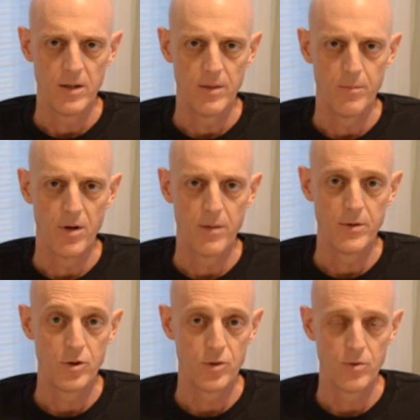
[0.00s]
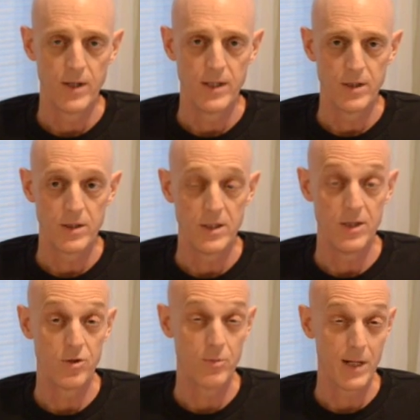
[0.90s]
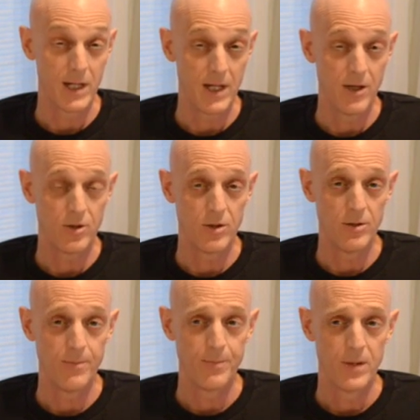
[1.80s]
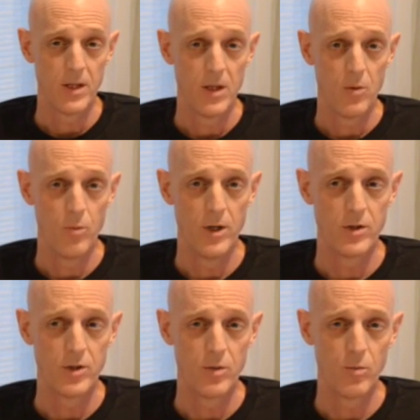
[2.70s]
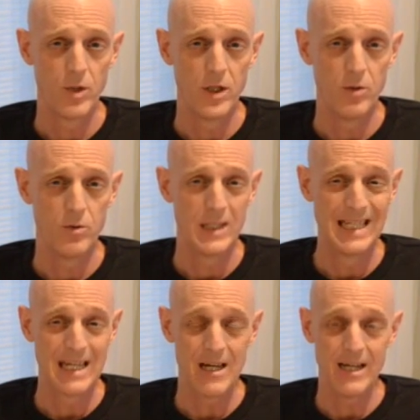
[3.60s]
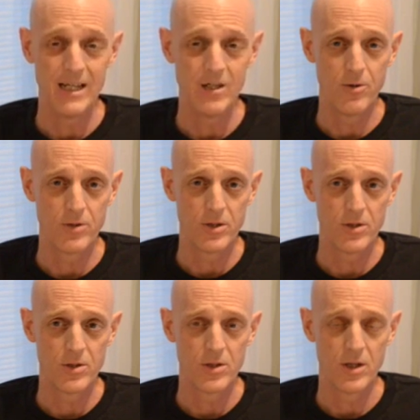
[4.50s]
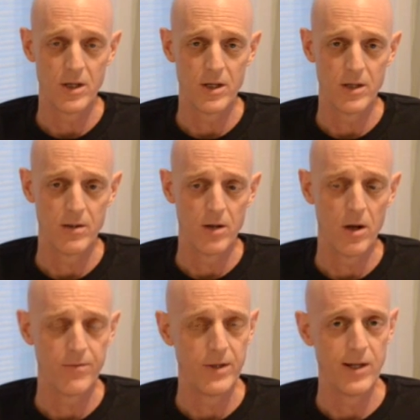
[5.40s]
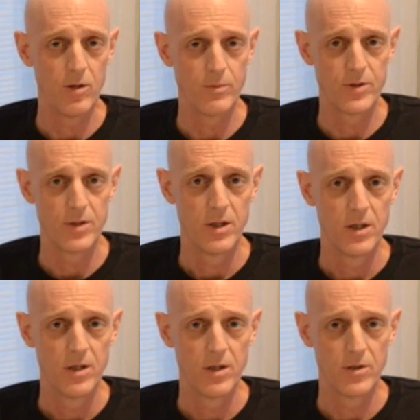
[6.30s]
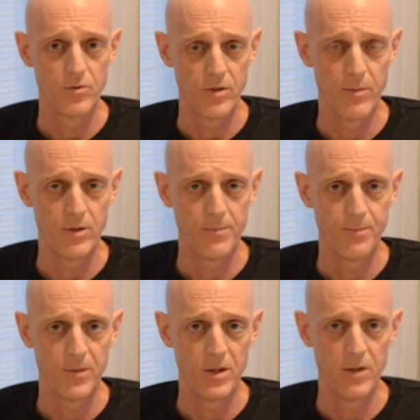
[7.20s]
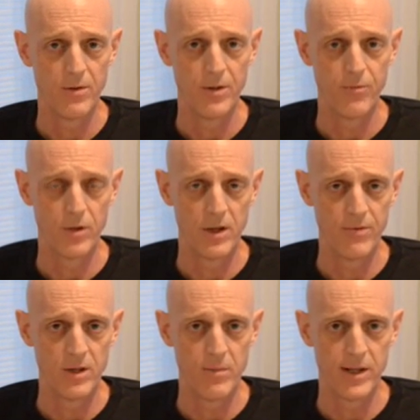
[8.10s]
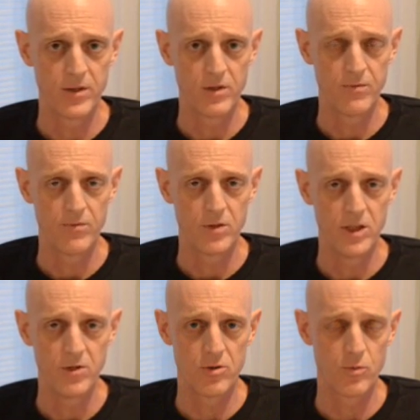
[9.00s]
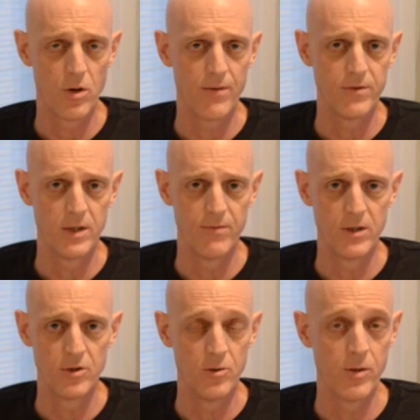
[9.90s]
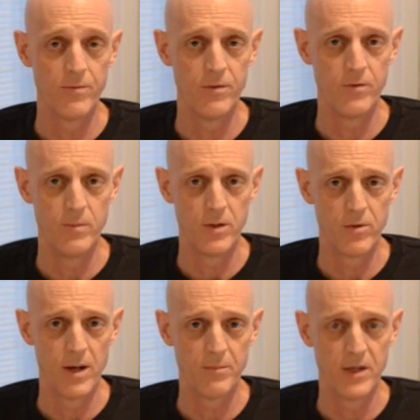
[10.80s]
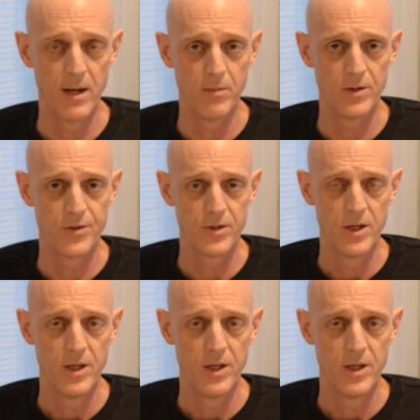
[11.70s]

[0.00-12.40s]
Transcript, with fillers: uh, barbiturate seizure medication, which used in tiny doses uh, often helps the tremor. If we're giving the medicine for seizures, we're often giving the two hundred fifty milligram tablets.